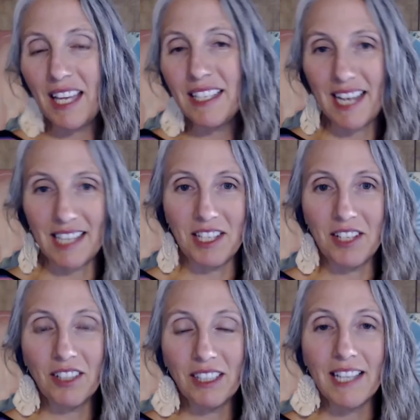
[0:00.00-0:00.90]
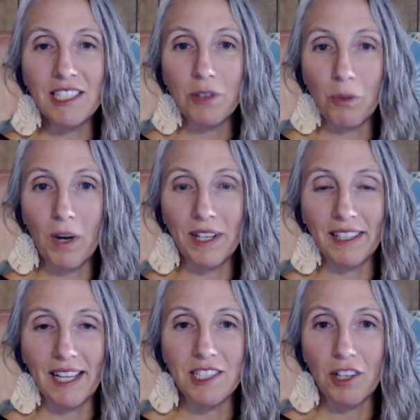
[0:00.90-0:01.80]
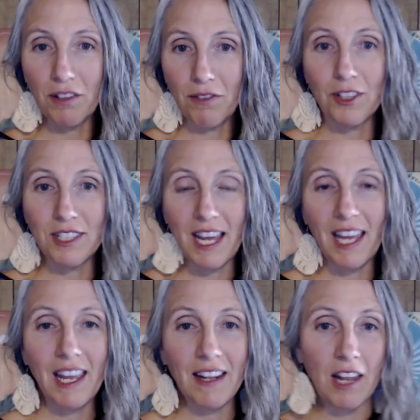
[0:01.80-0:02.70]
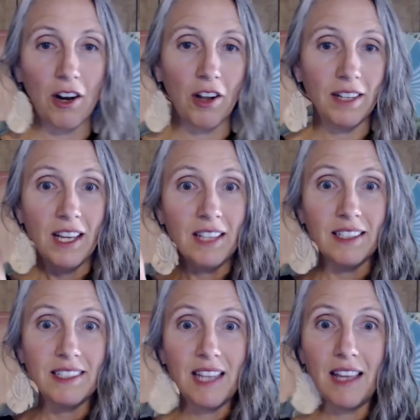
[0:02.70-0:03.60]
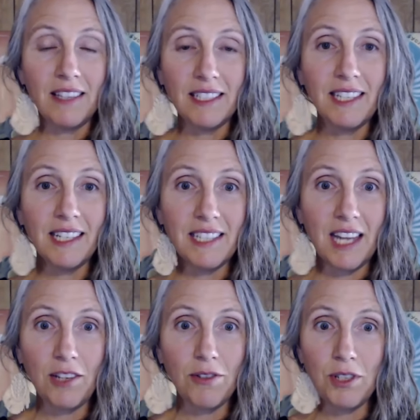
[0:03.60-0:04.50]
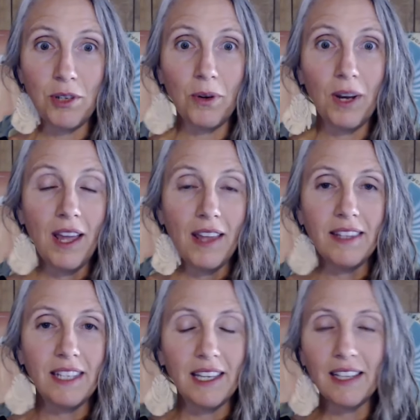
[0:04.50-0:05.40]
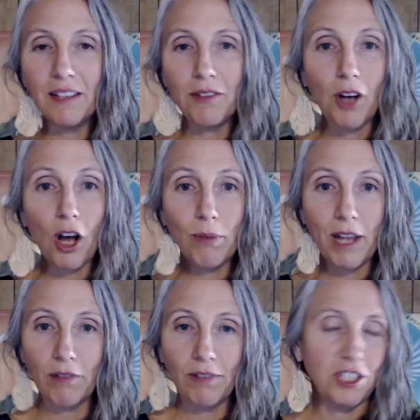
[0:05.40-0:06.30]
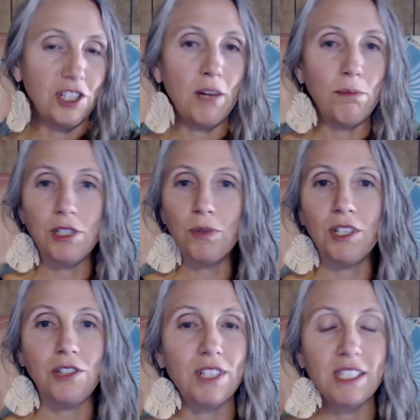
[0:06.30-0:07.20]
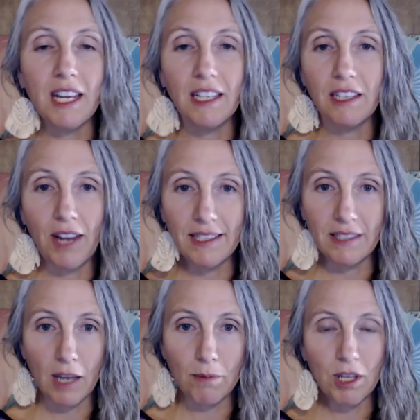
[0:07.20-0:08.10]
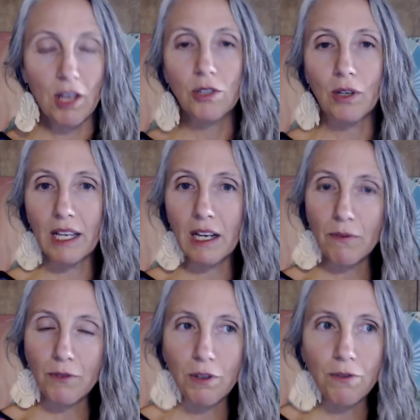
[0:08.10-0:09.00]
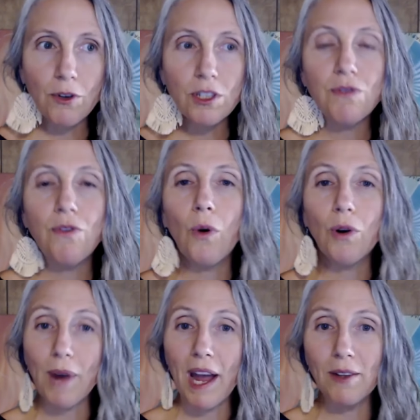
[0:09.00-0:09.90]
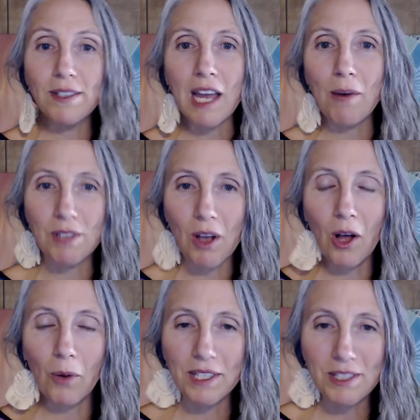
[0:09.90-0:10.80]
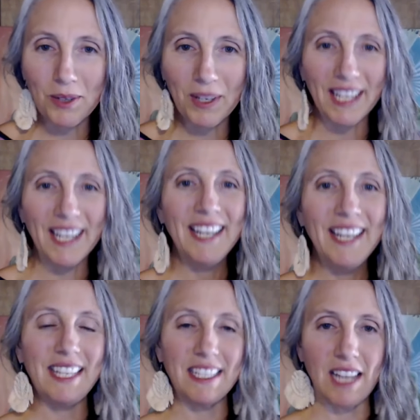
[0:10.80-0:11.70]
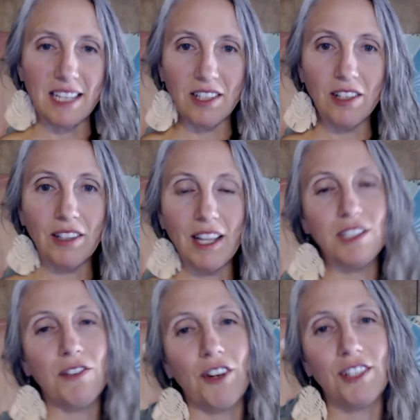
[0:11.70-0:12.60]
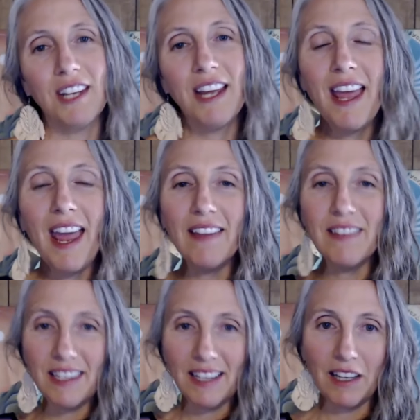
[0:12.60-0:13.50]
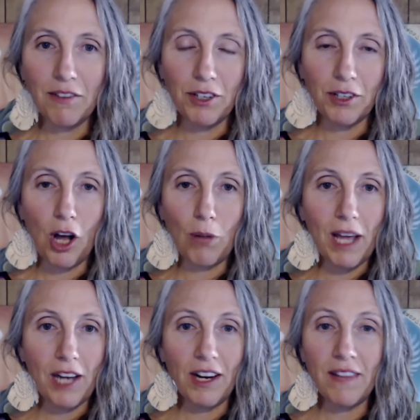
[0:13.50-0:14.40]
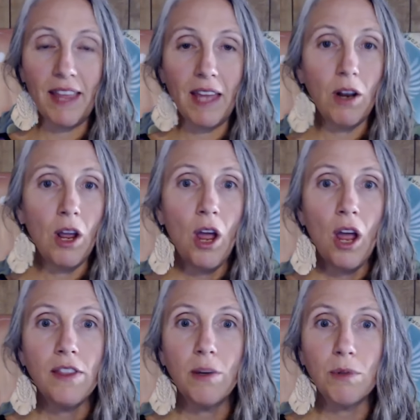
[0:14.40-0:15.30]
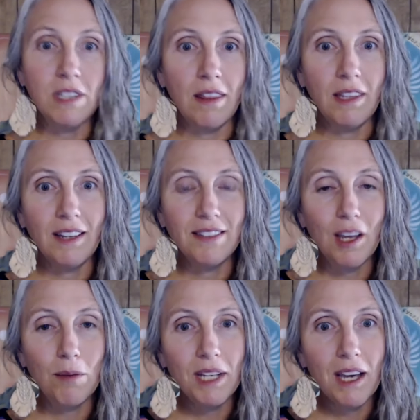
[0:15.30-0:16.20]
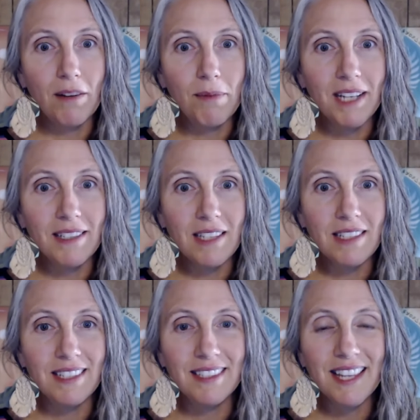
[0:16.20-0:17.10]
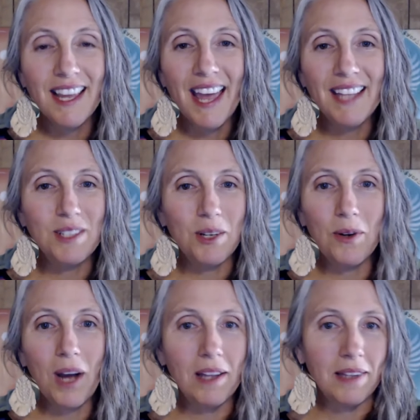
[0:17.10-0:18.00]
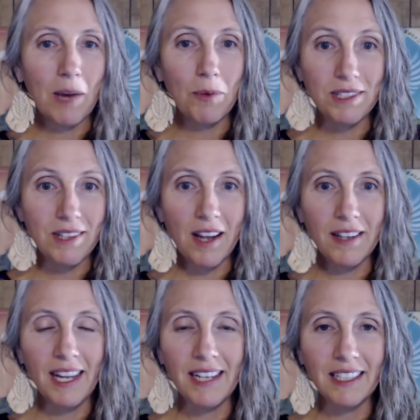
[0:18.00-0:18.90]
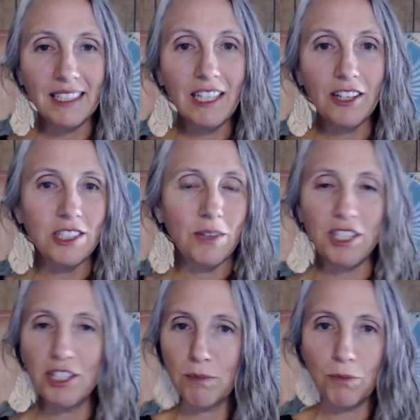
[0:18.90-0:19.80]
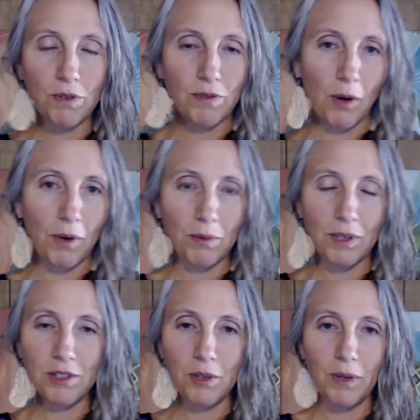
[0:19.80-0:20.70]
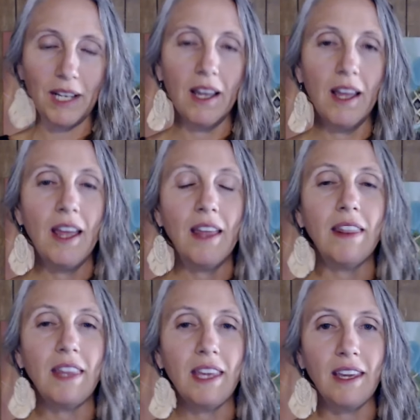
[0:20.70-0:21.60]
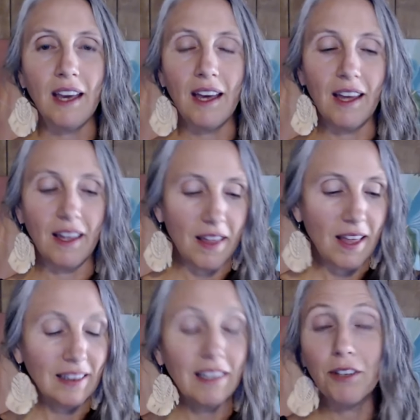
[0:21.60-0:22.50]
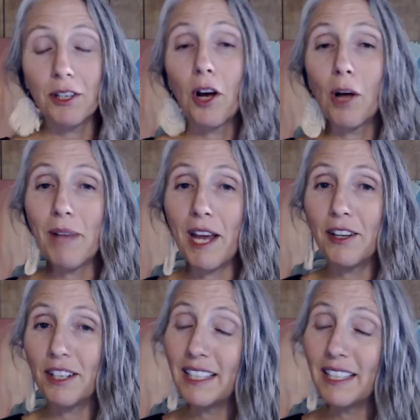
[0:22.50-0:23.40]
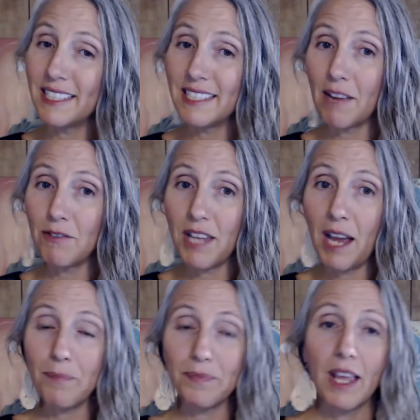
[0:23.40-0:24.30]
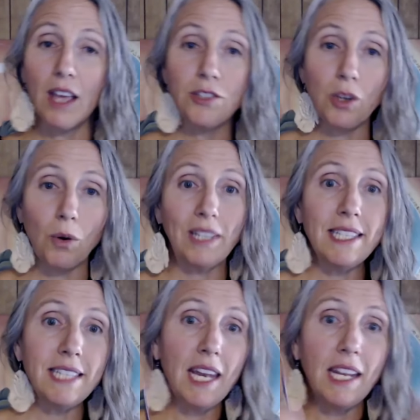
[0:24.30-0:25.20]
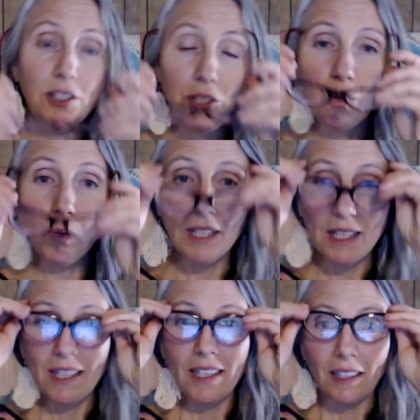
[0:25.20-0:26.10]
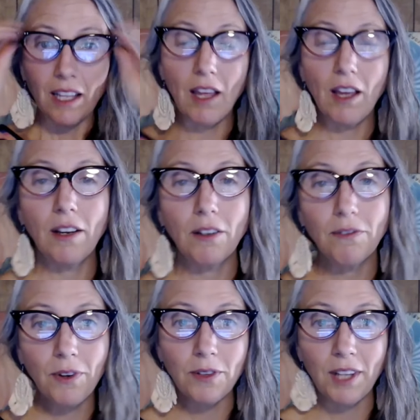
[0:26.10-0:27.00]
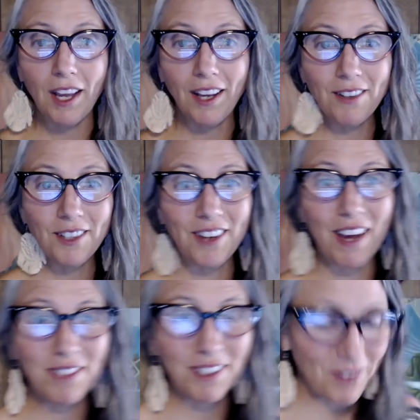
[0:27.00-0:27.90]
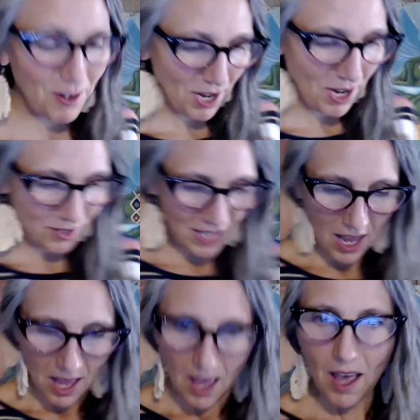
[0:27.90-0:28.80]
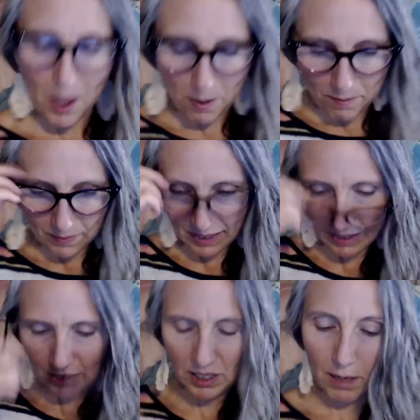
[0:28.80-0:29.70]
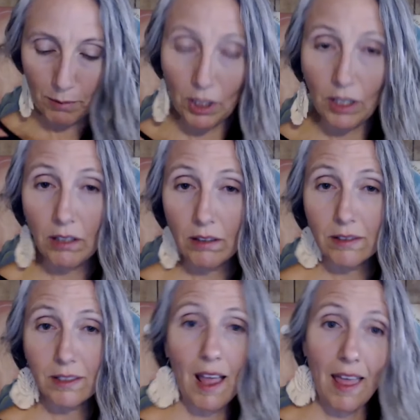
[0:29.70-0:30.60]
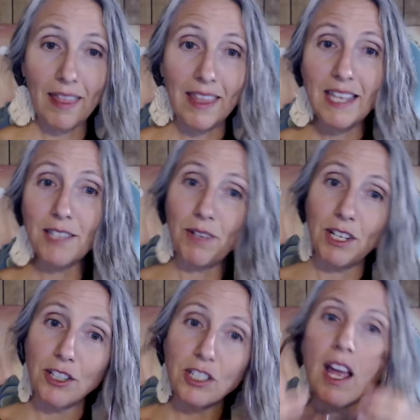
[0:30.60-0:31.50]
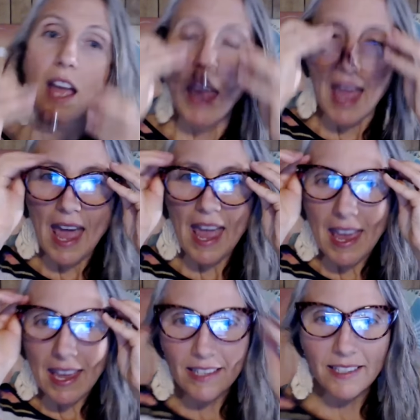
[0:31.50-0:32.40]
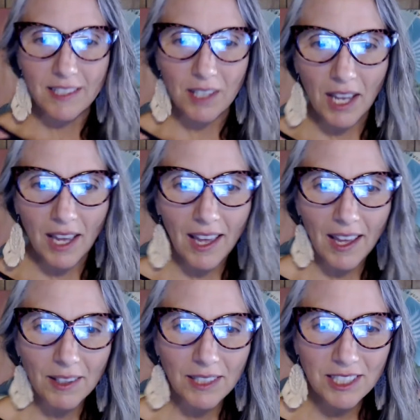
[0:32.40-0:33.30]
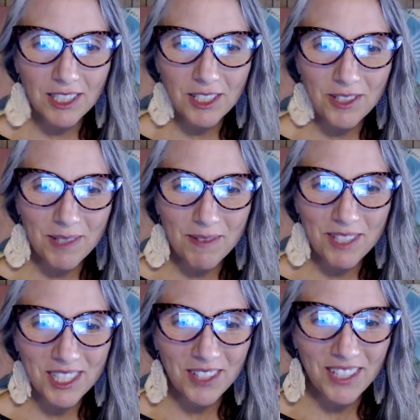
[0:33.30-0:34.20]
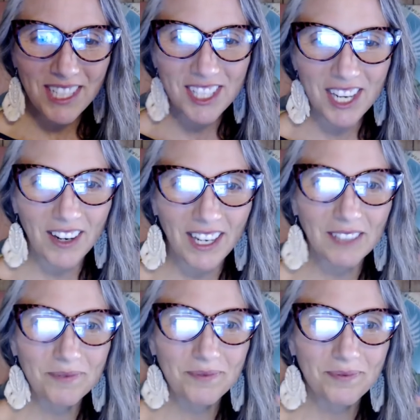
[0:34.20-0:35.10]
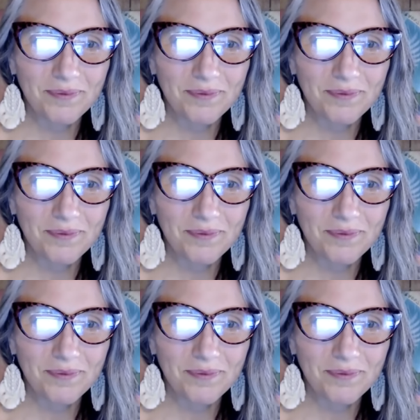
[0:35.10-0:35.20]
intestinal cleanse, the one cleanse on the first day, and then on the, the sixth day you do the liver gallbladder flush, and in between you just take their enzymes. So kind of for the first four rounds, I was always doing the intestinal cleanse first, and then the liver and gallbladder. And then there was nothing else coming out of my intestines. And so uh, that was done and clear. So I just moved forward with doing the uh, liver and gallbladder cleanses after that. So let's get into the, the graphic photos. Um, let's see, I'm going to use these readers. And uh, let's do some screen sharing.